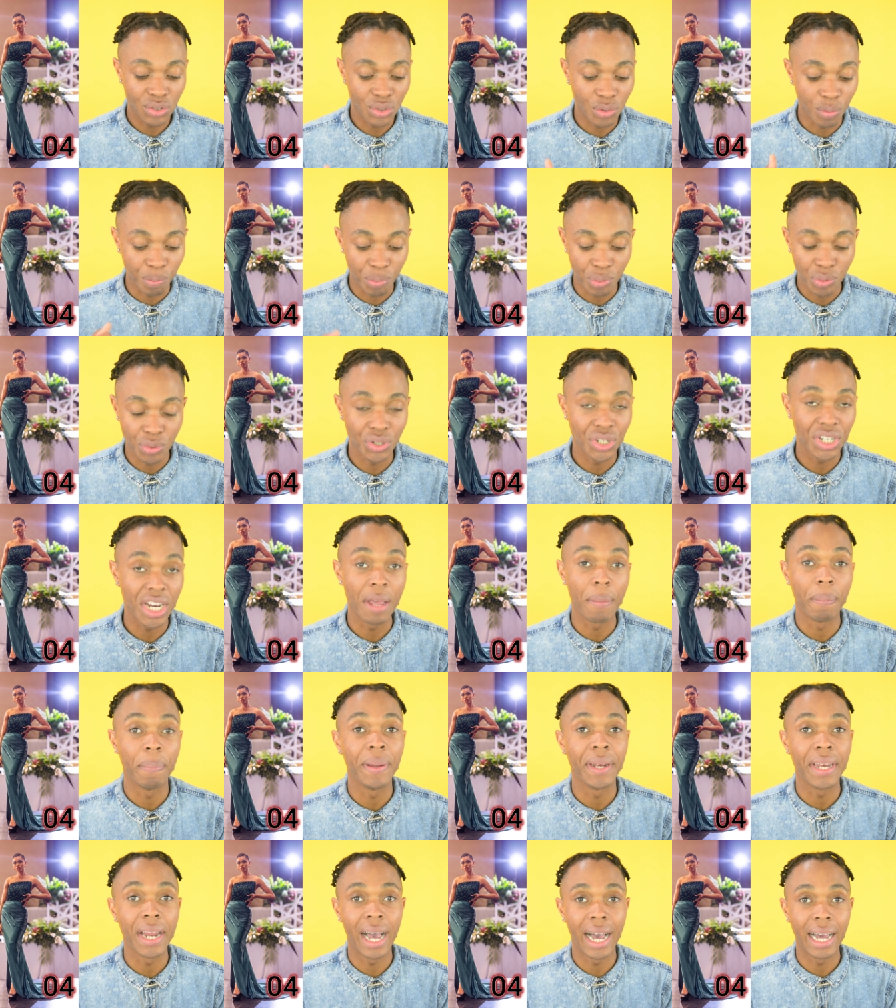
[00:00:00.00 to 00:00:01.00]
to push a
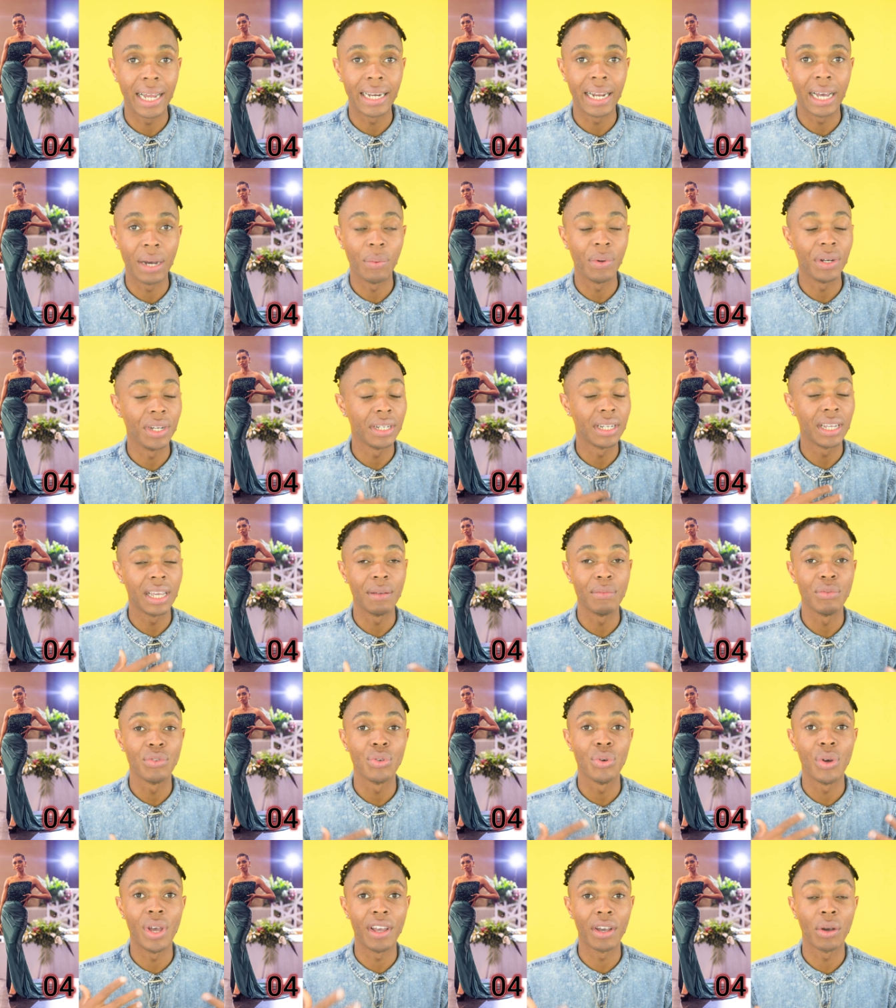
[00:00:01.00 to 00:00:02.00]
bit harder when it comes
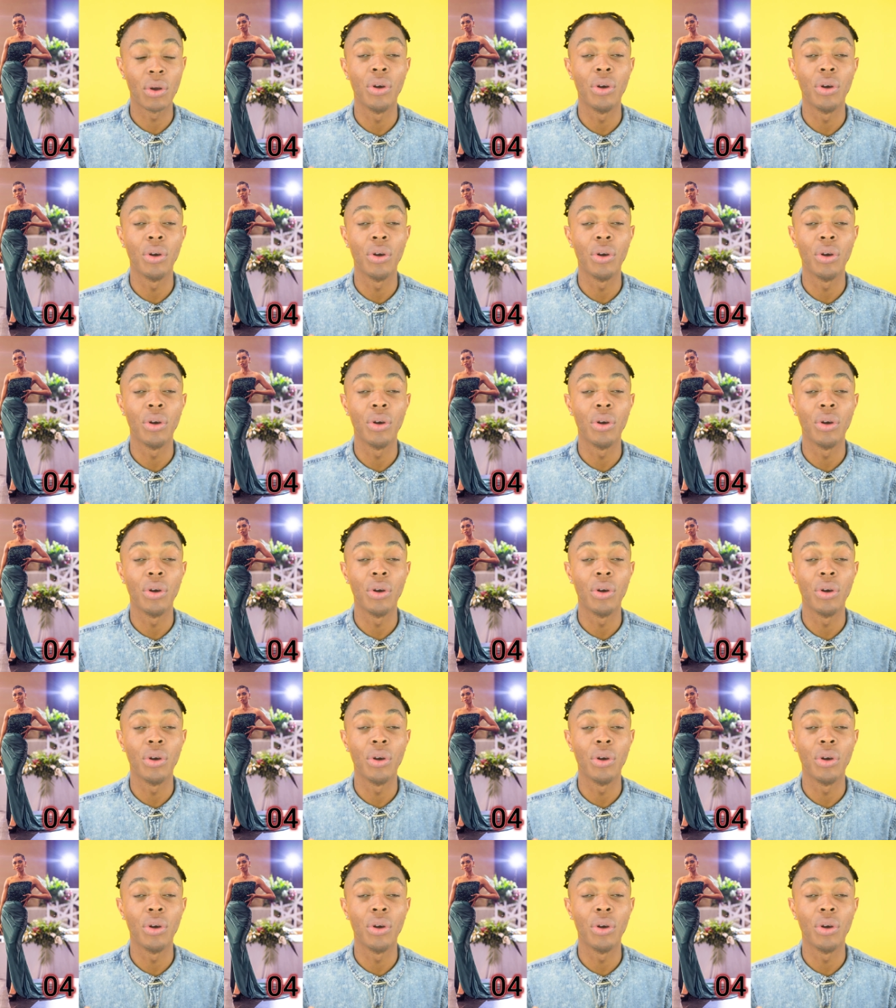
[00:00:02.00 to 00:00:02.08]
to her